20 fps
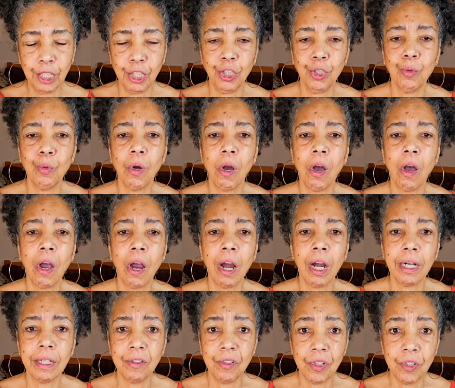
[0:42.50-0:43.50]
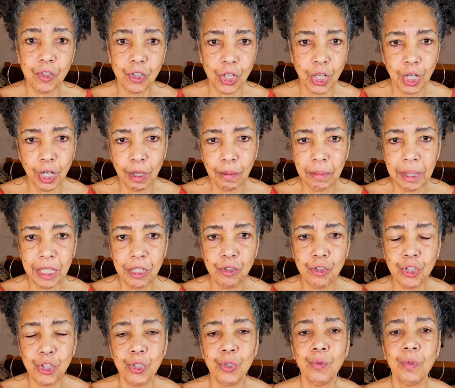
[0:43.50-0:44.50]
You are
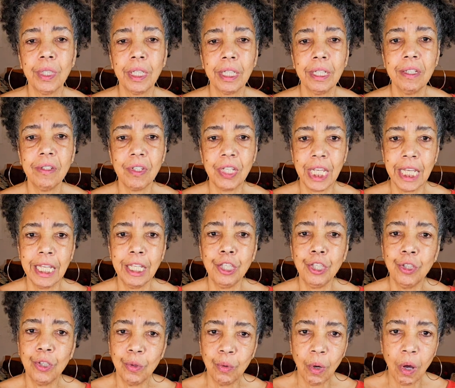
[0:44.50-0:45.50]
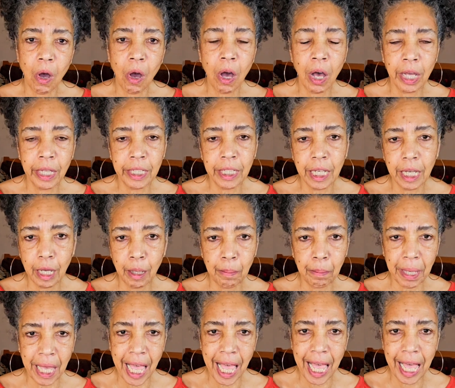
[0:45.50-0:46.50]
determined to continue on a
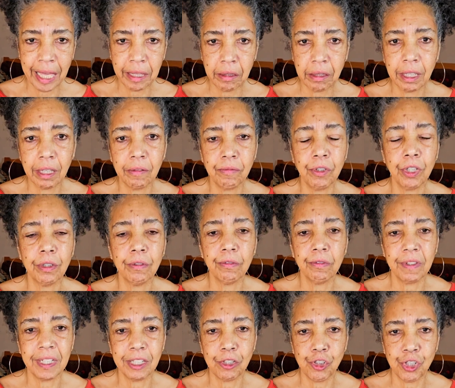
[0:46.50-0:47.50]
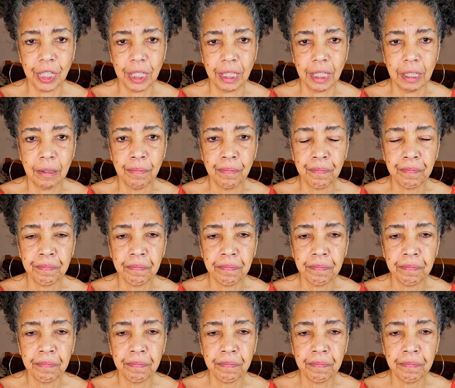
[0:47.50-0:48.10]
path of your vision.